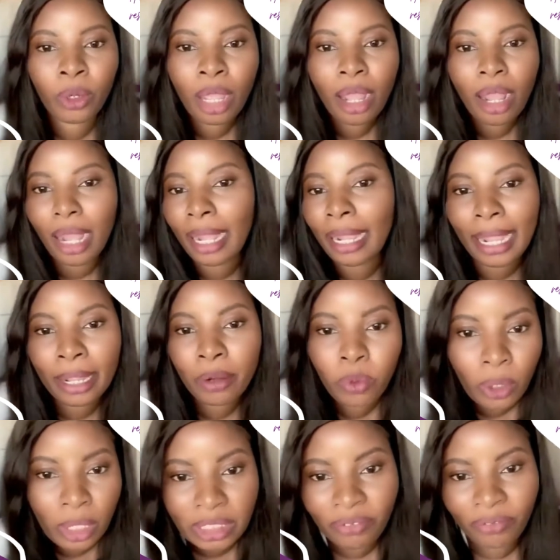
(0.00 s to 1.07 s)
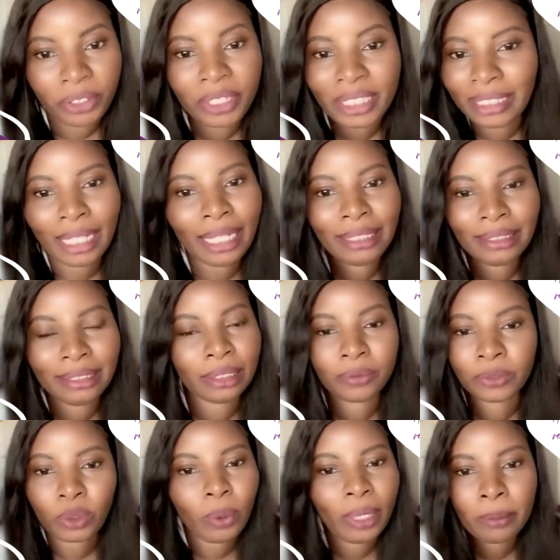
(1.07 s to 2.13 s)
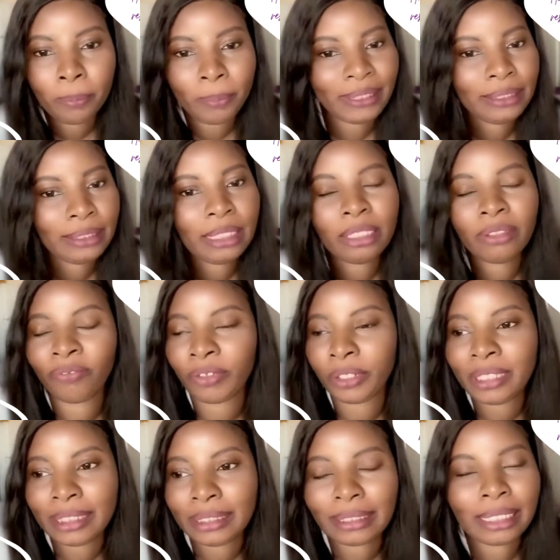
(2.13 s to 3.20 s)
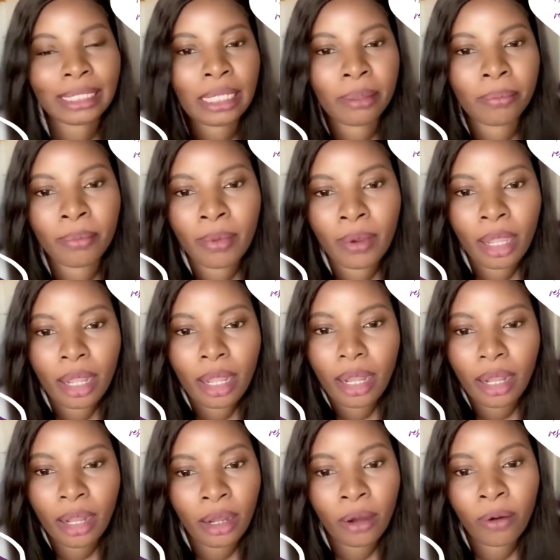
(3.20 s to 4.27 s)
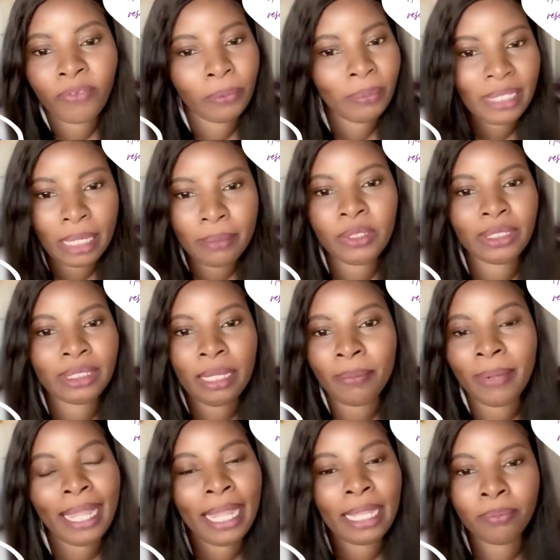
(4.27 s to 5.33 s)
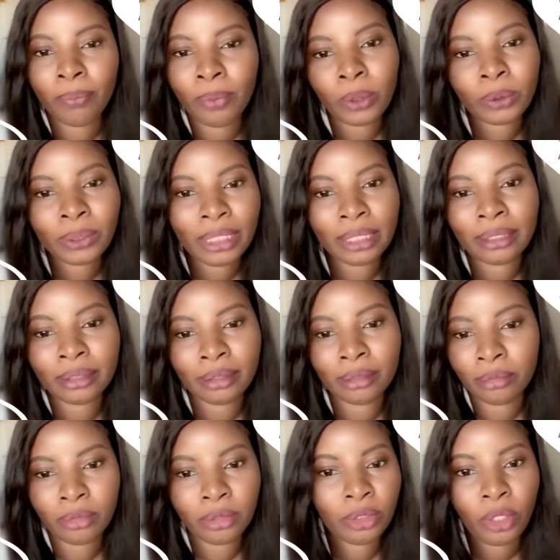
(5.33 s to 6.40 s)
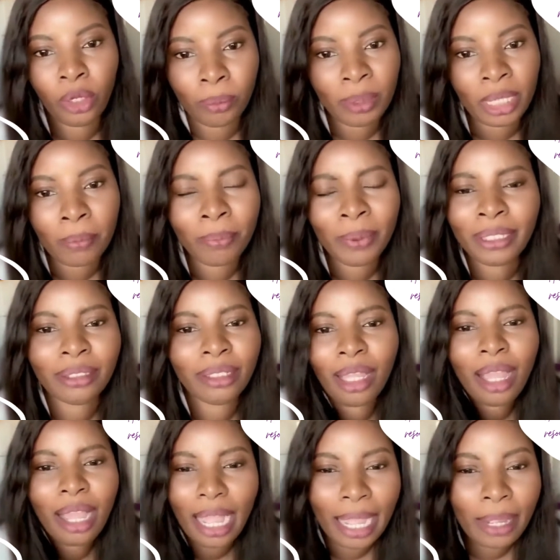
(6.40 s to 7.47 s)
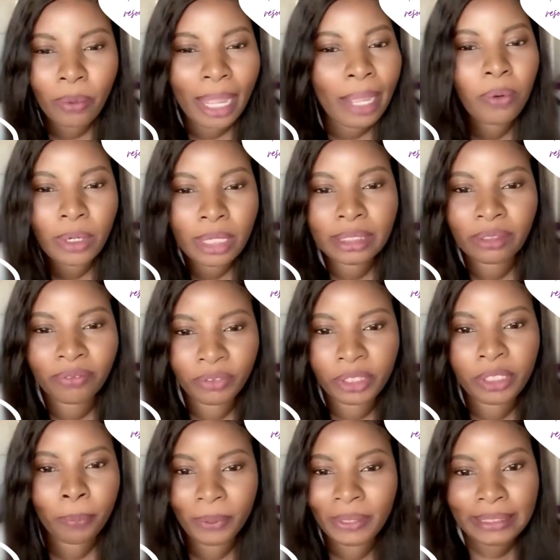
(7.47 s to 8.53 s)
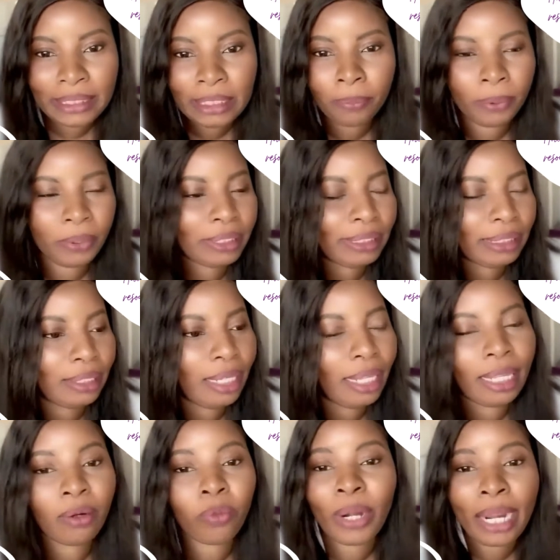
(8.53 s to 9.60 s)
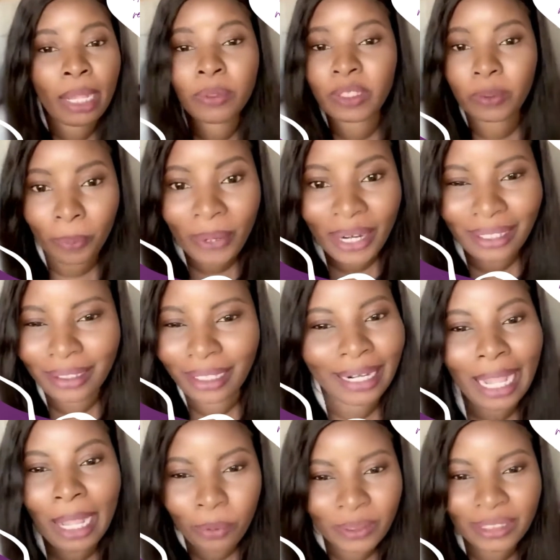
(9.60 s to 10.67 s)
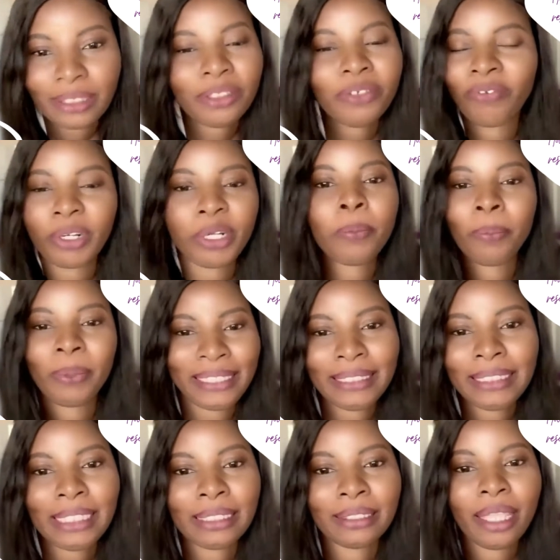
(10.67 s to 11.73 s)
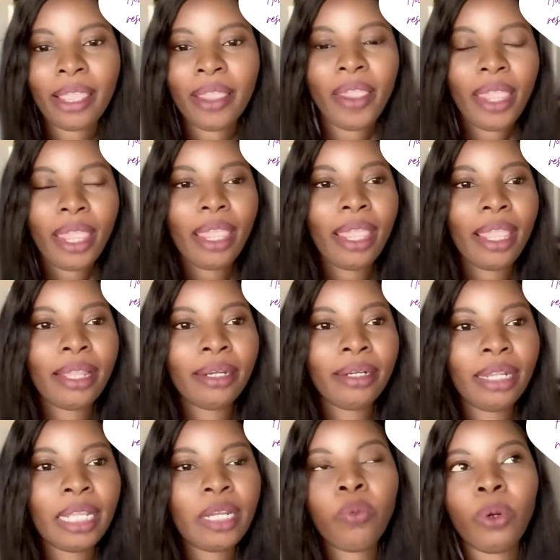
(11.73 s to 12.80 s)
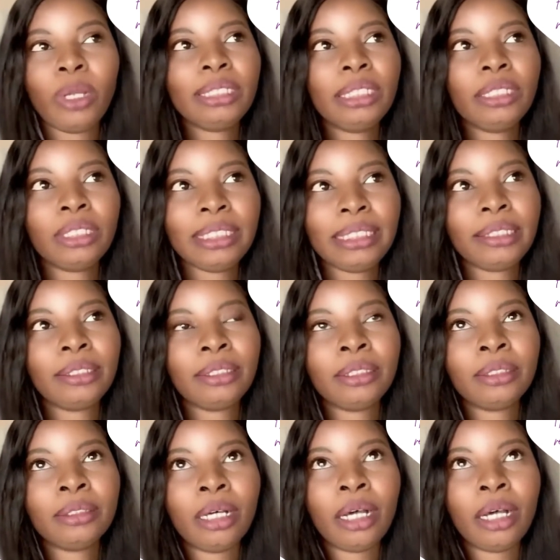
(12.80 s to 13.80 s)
I was very tiny. I was quite petite, very slim. From time to time, I had bloated tummy, but I was a very petite person. And when I was pregnant, I was still very petite. And it wasn't until